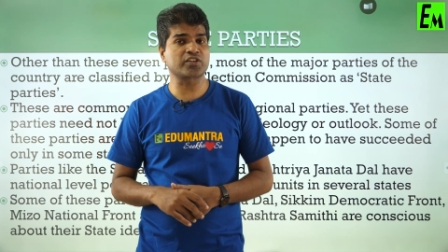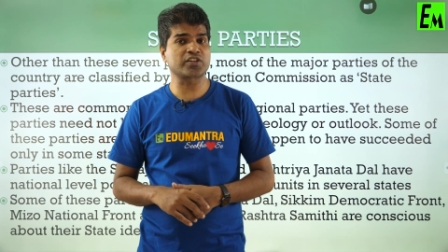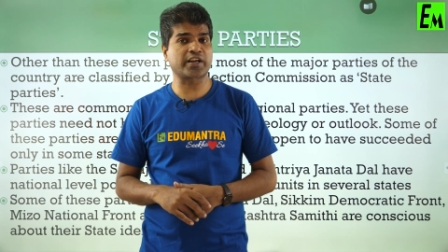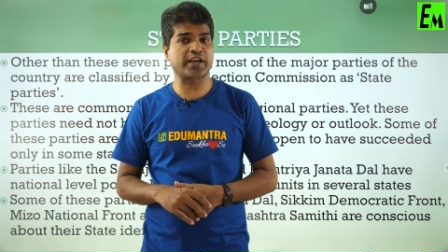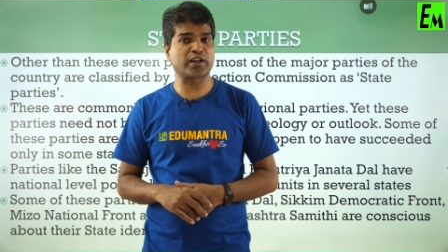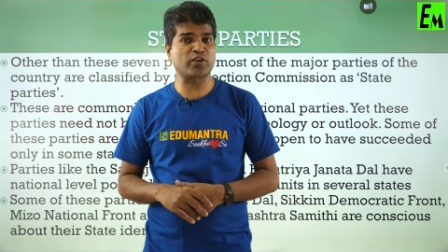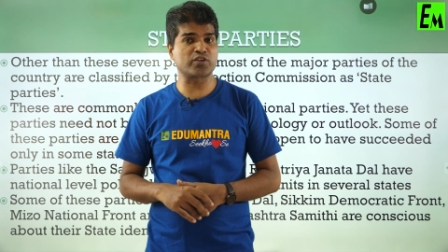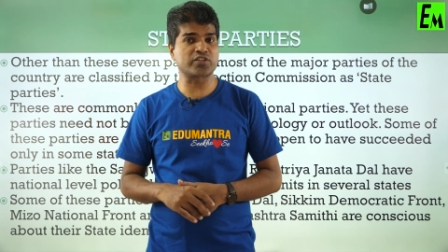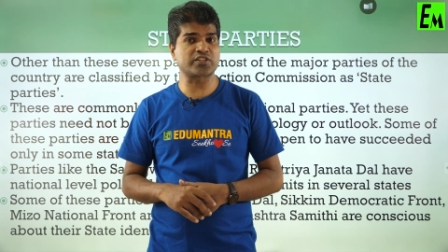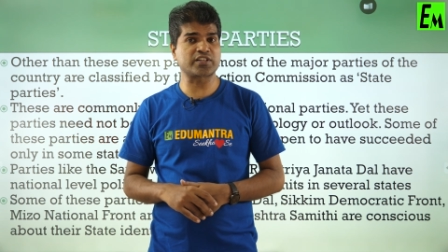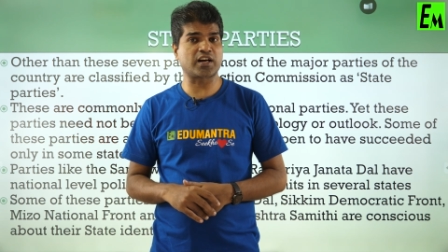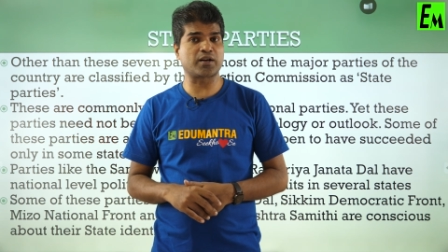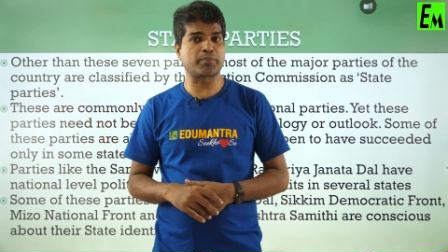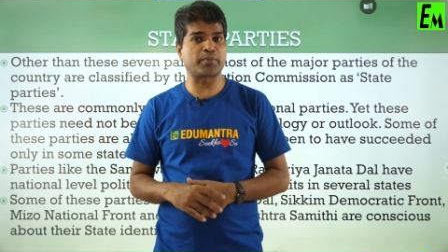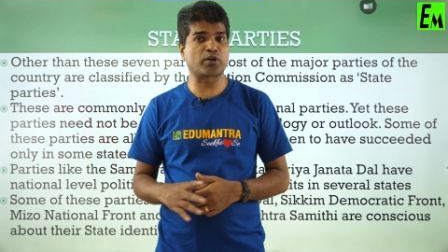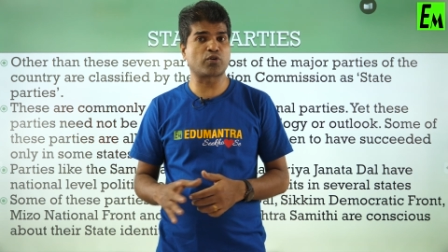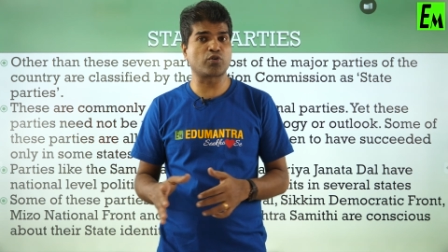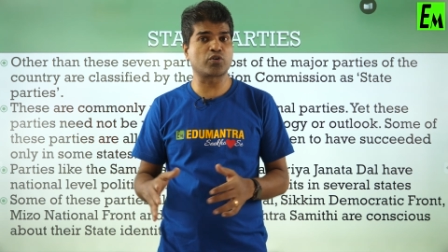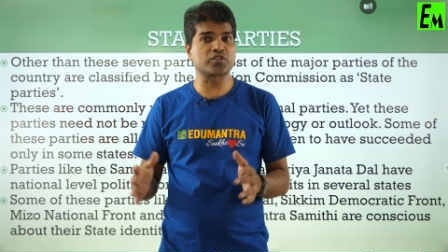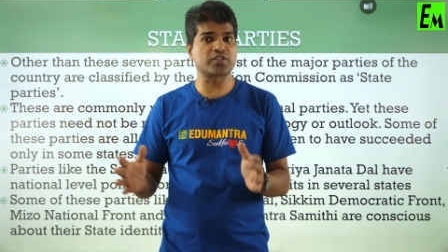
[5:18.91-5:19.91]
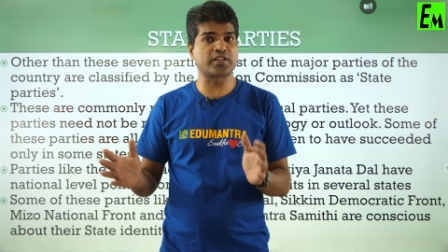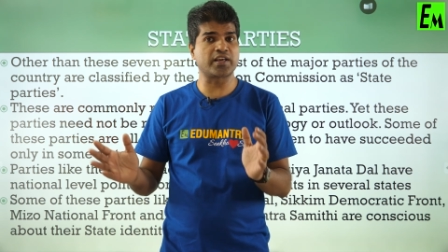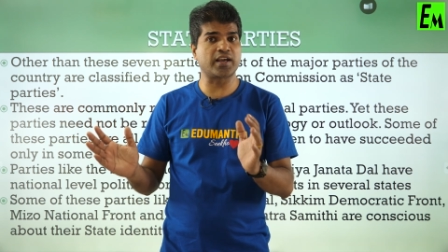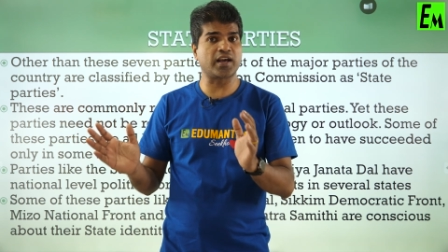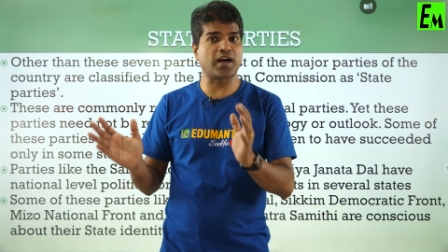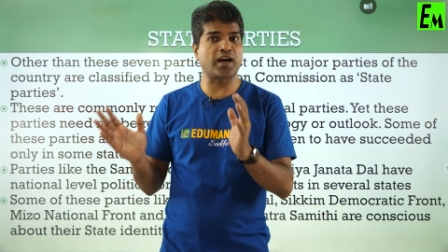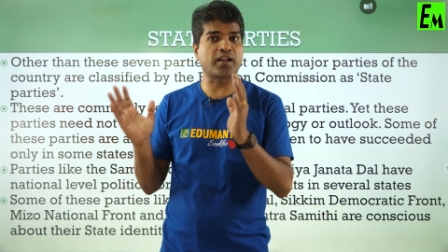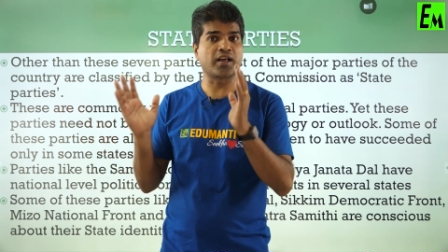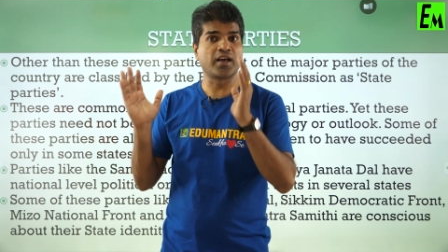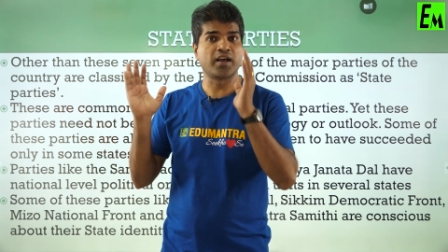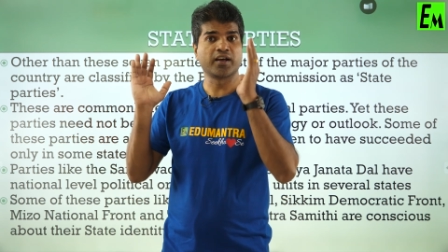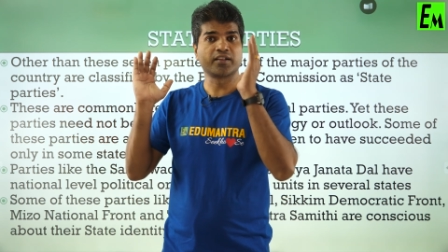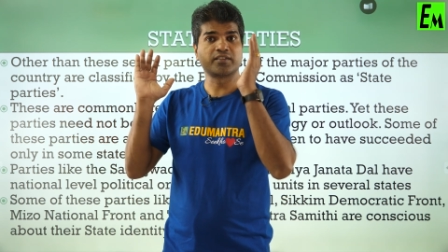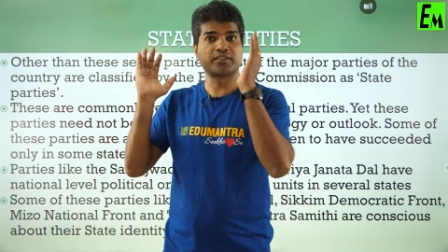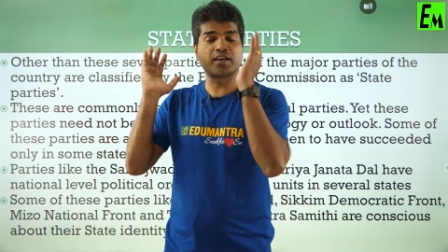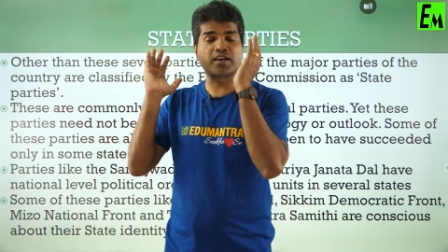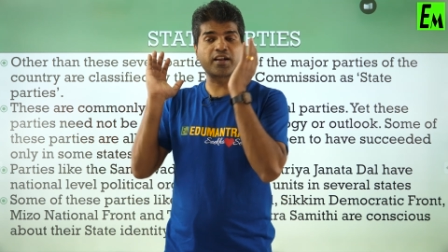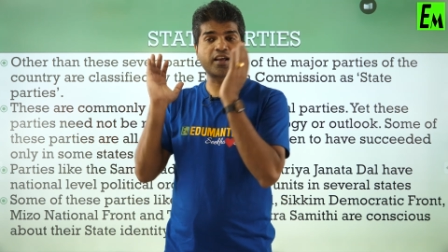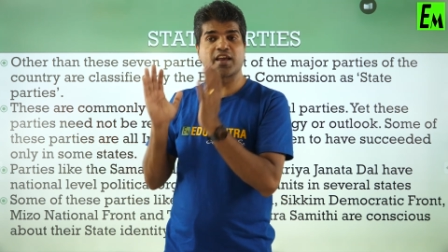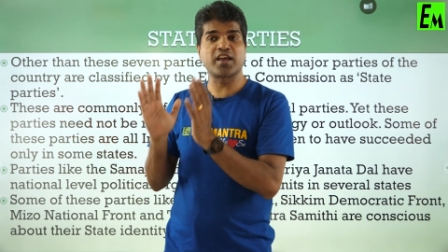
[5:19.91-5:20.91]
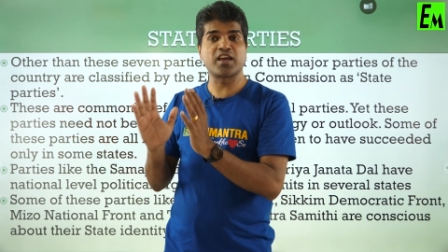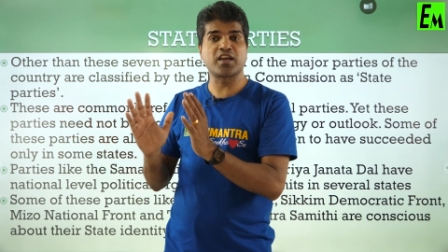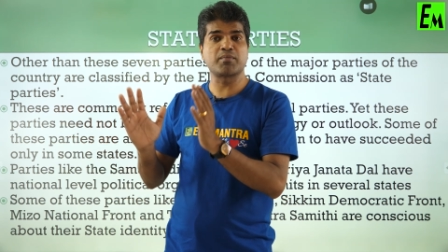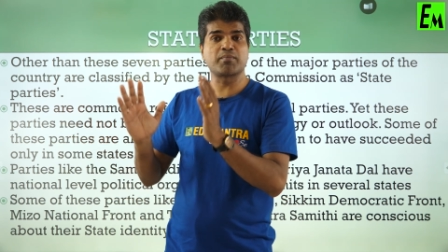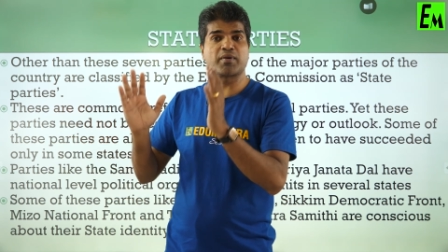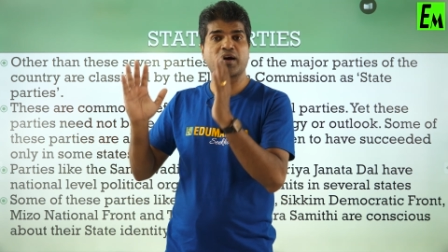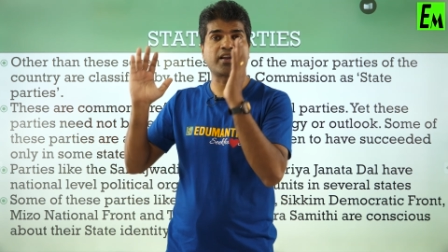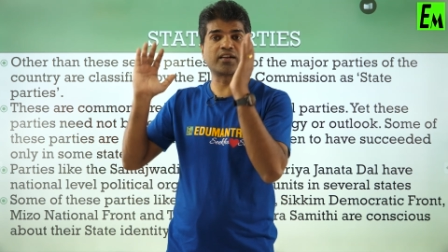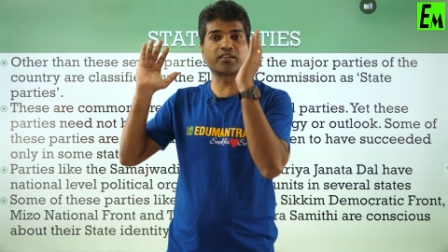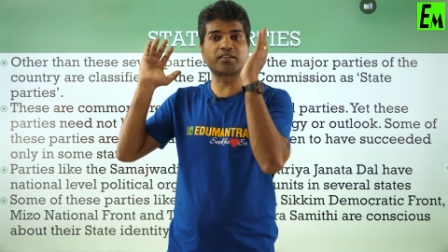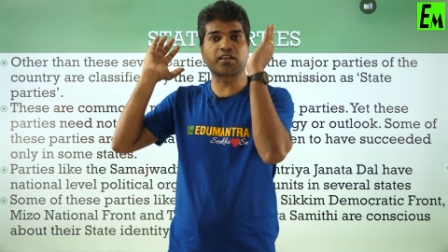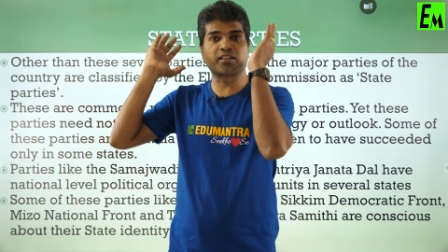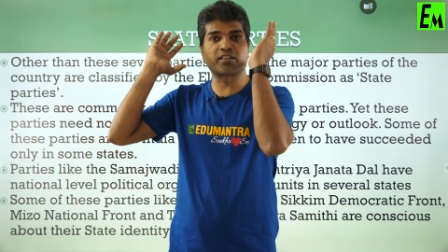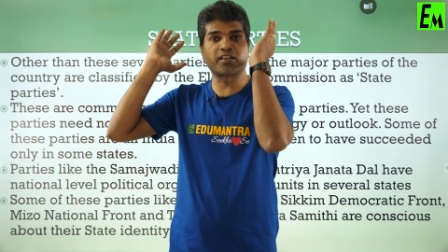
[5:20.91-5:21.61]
cannot start because they are their aim and the,